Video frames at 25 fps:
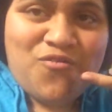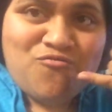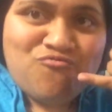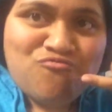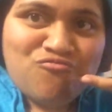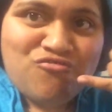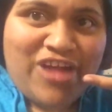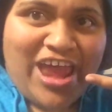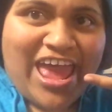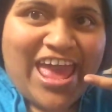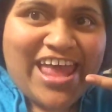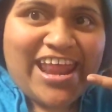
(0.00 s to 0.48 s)

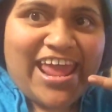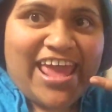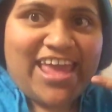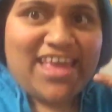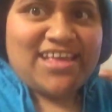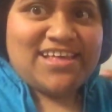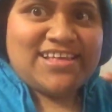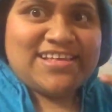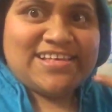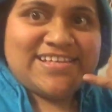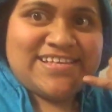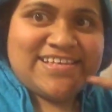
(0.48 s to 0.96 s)
Ready,
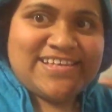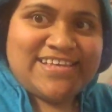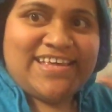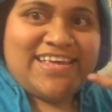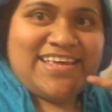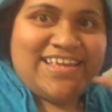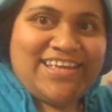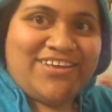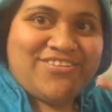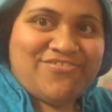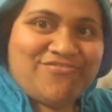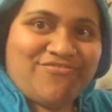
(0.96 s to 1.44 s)

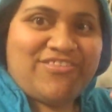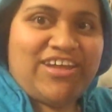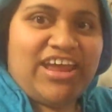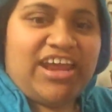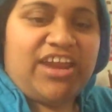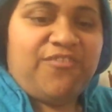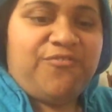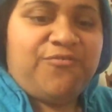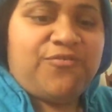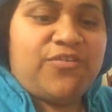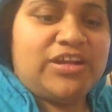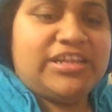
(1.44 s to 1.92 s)

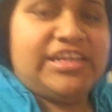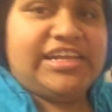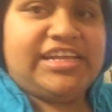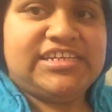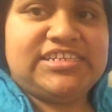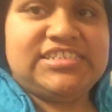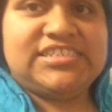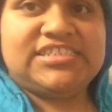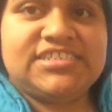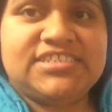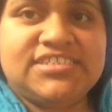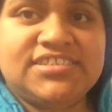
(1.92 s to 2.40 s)
ready for
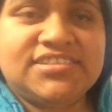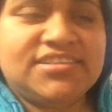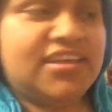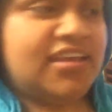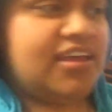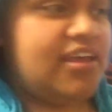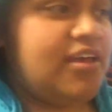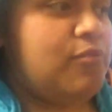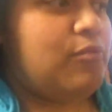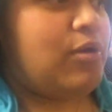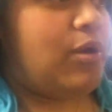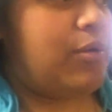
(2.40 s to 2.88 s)
this.
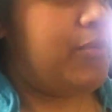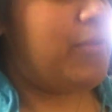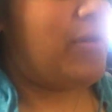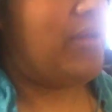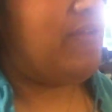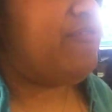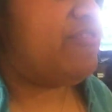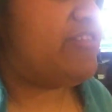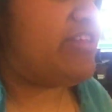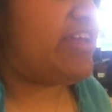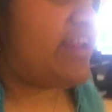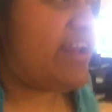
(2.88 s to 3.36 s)
Well, we're
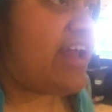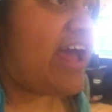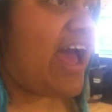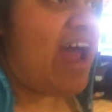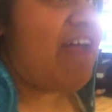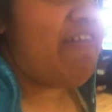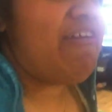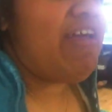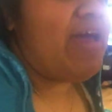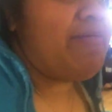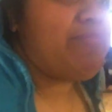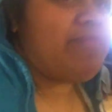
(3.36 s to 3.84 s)
waiting for Deyna.
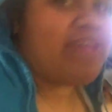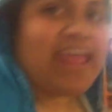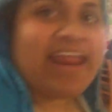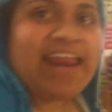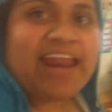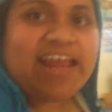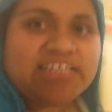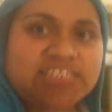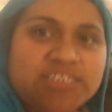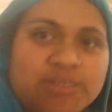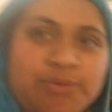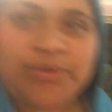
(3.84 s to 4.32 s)
Hurry up,
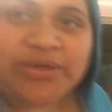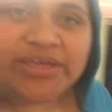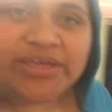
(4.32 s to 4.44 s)
Deyna, so